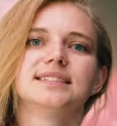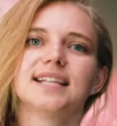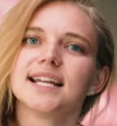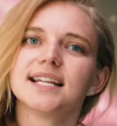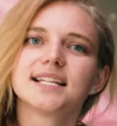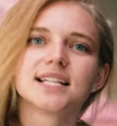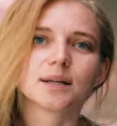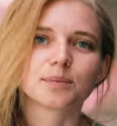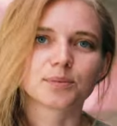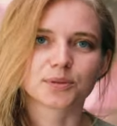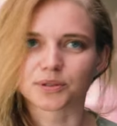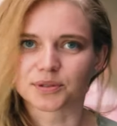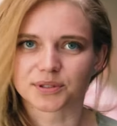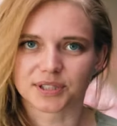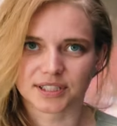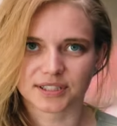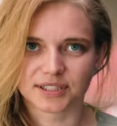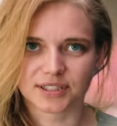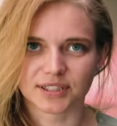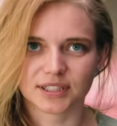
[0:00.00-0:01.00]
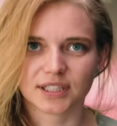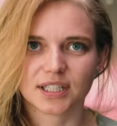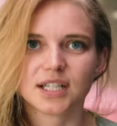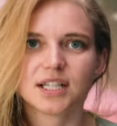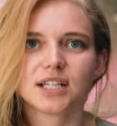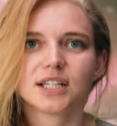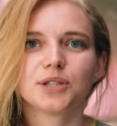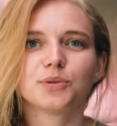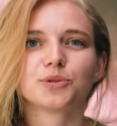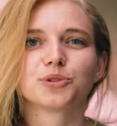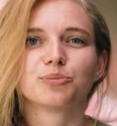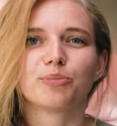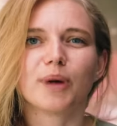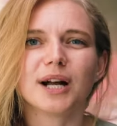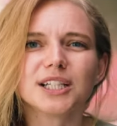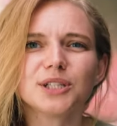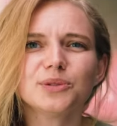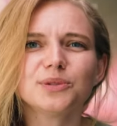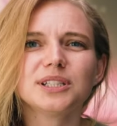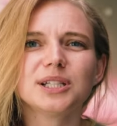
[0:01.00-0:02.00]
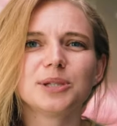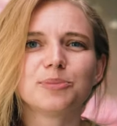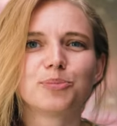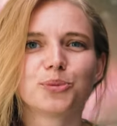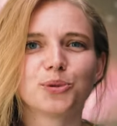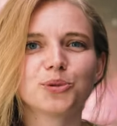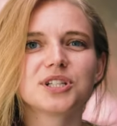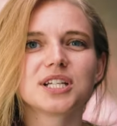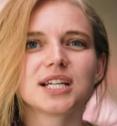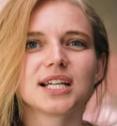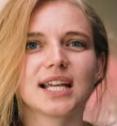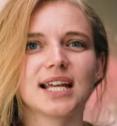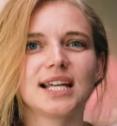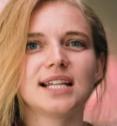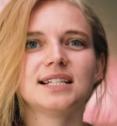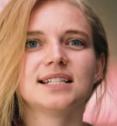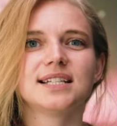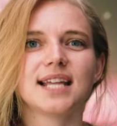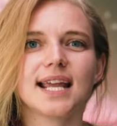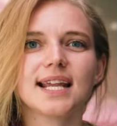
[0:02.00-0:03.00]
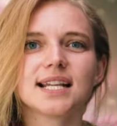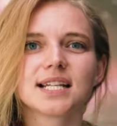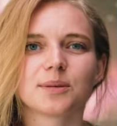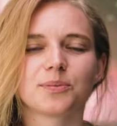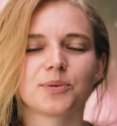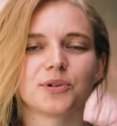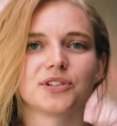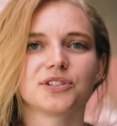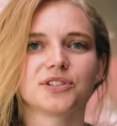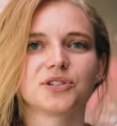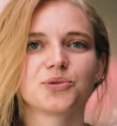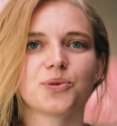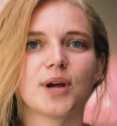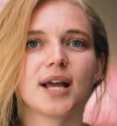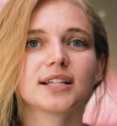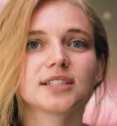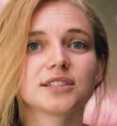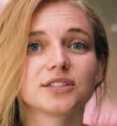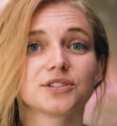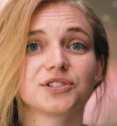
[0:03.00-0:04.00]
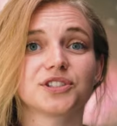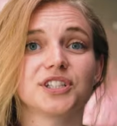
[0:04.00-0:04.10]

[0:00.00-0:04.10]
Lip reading: data processor. He was manually putting in data points into Excel